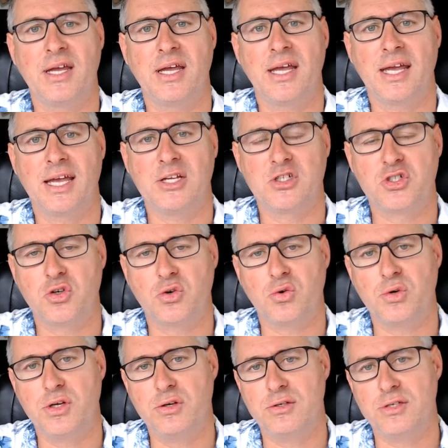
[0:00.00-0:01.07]
ensure
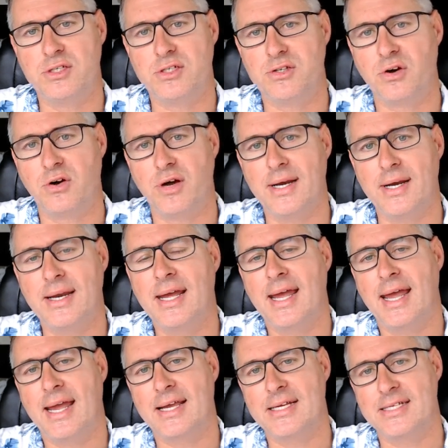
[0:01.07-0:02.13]
you design
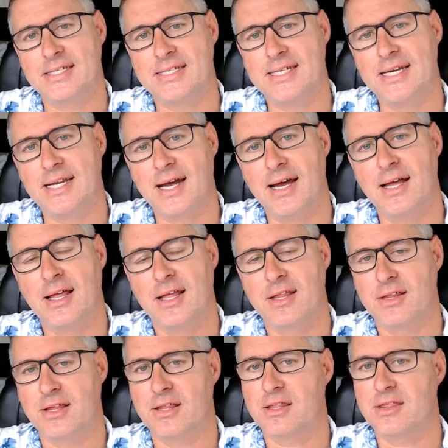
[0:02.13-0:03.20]
and consider
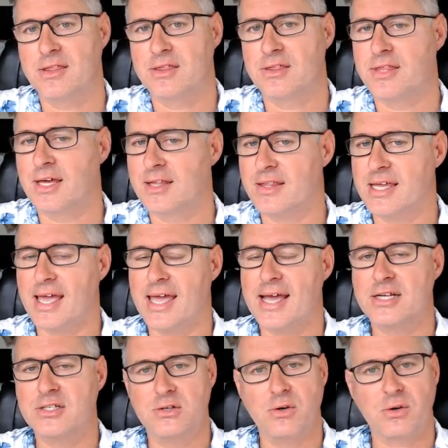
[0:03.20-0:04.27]
that the
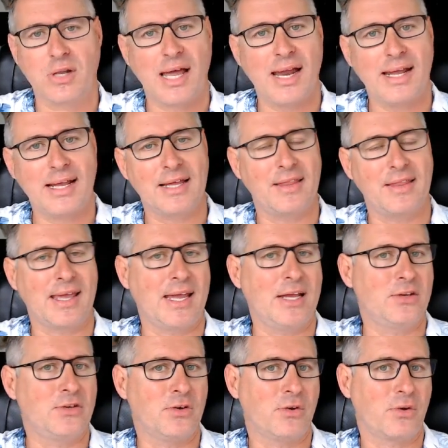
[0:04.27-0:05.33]
external cladding and the
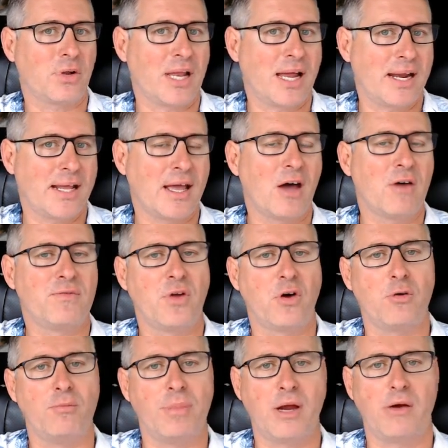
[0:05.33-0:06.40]
internal cladding have no
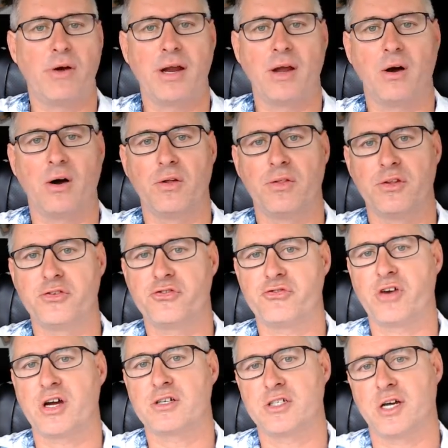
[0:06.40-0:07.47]
bearing on the
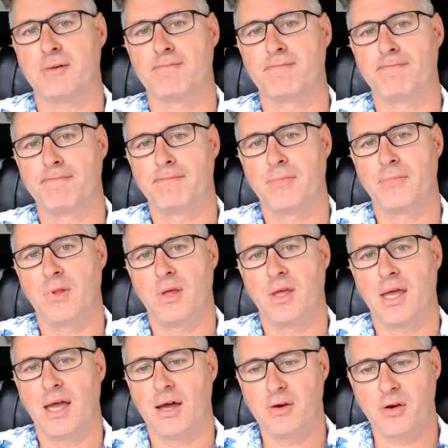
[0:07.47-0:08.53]
structure
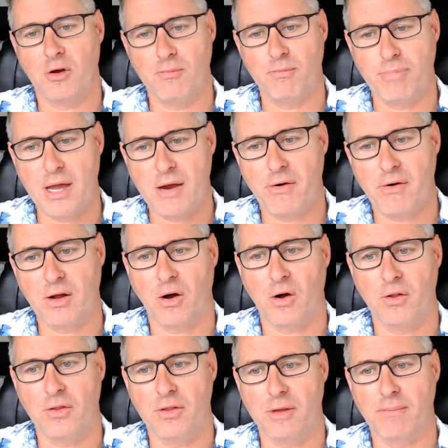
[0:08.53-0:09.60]
and no bearing
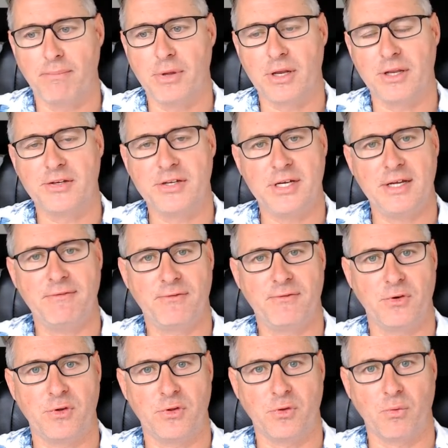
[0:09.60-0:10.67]
on the ability
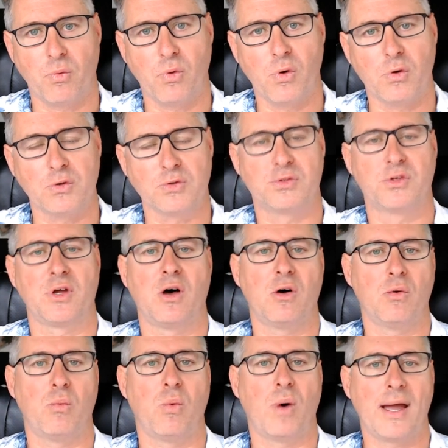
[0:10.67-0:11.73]
for the walls to
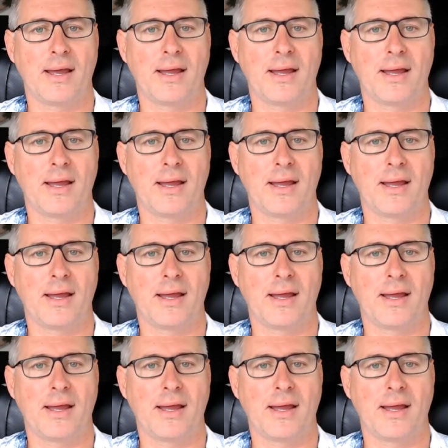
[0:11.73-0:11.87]
hold weight.